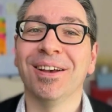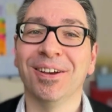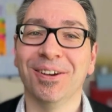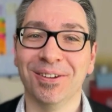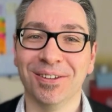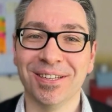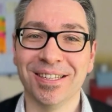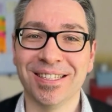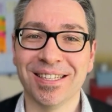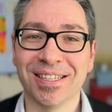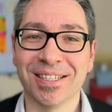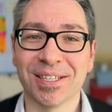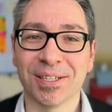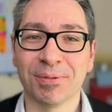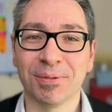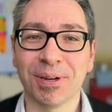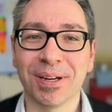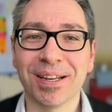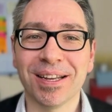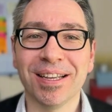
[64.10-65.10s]

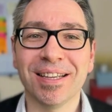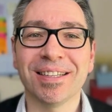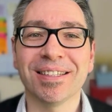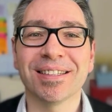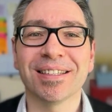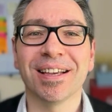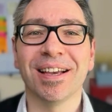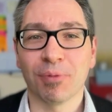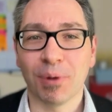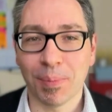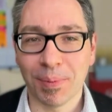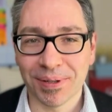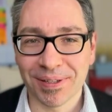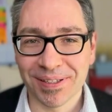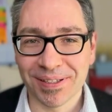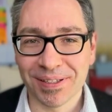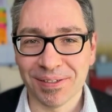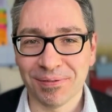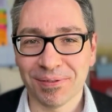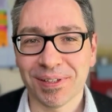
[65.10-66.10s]
unnecessary clicks,
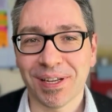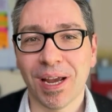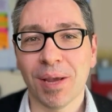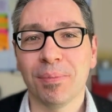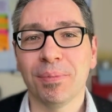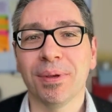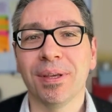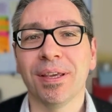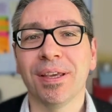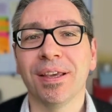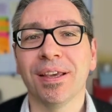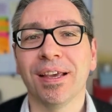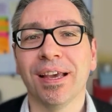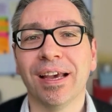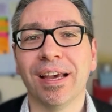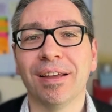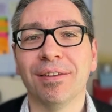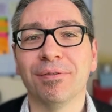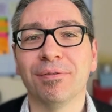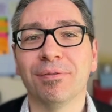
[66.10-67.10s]
repetitive typing,
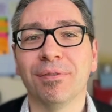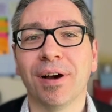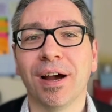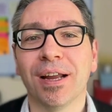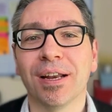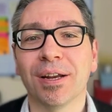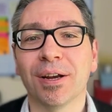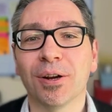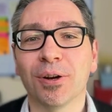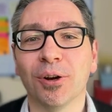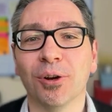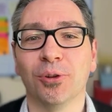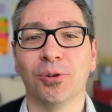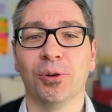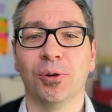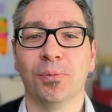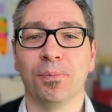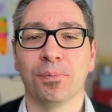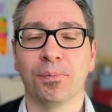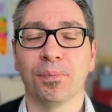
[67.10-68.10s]
and file
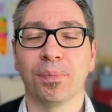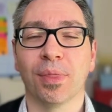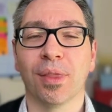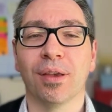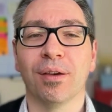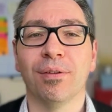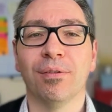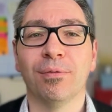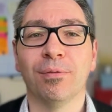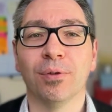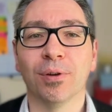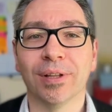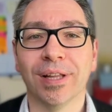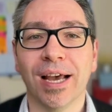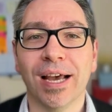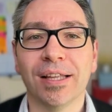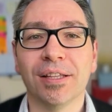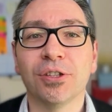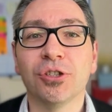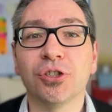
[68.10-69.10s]
clutter. For
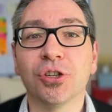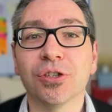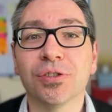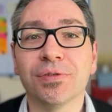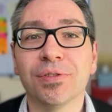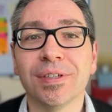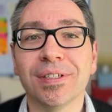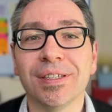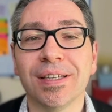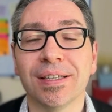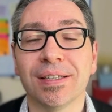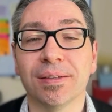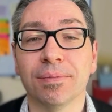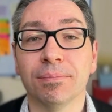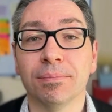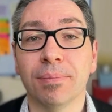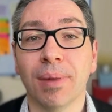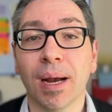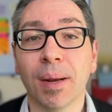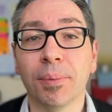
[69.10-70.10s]
that, just visit
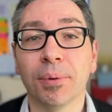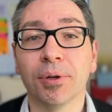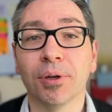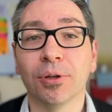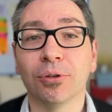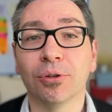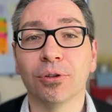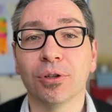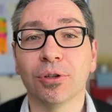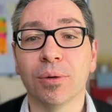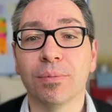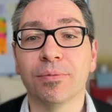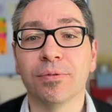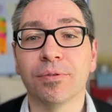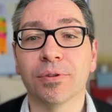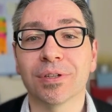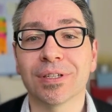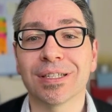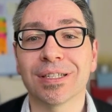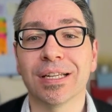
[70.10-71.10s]

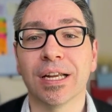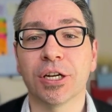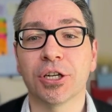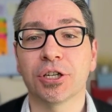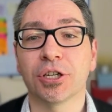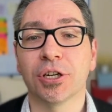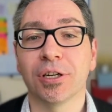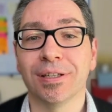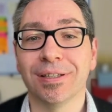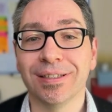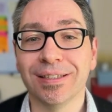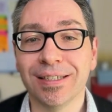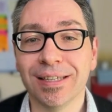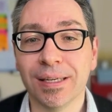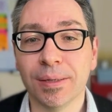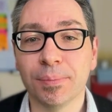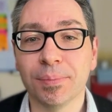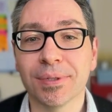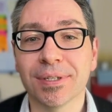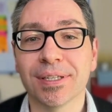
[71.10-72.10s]

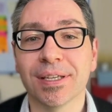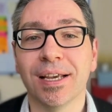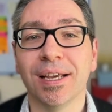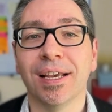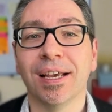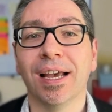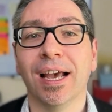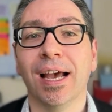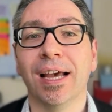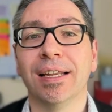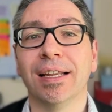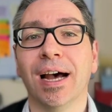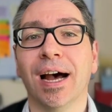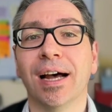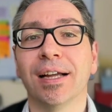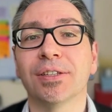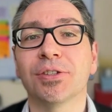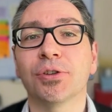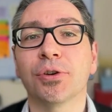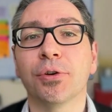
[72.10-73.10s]
macpreneur.com/tips and
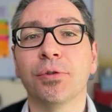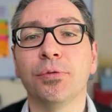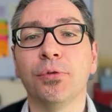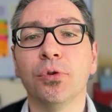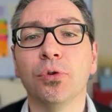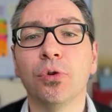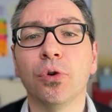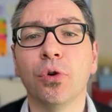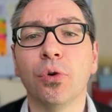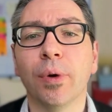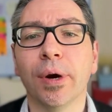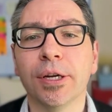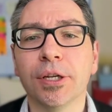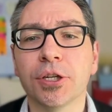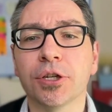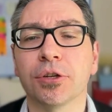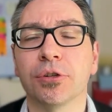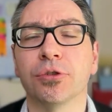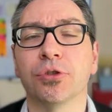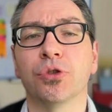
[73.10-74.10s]
answer a few
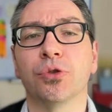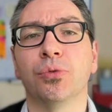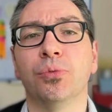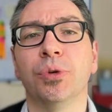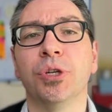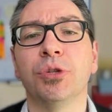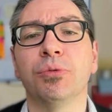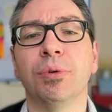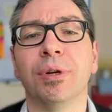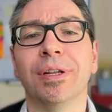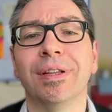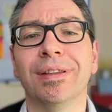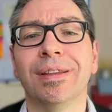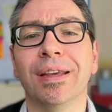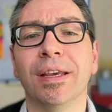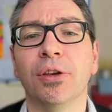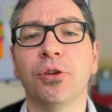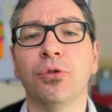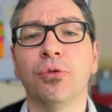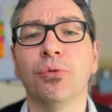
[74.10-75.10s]
questions which will
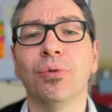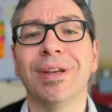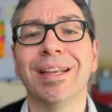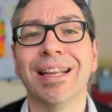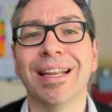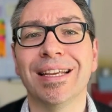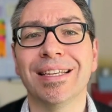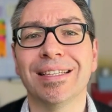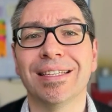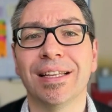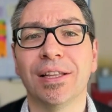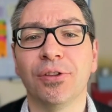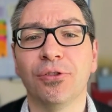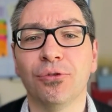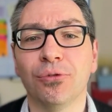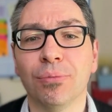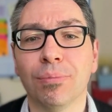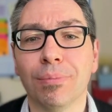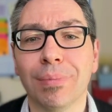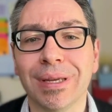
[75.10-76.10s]
take you less than
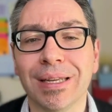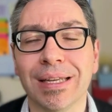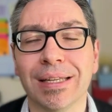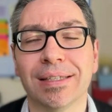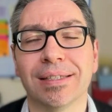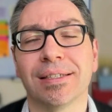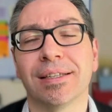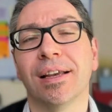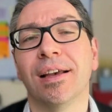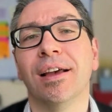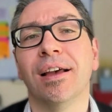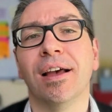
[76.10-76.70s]
2 minutes.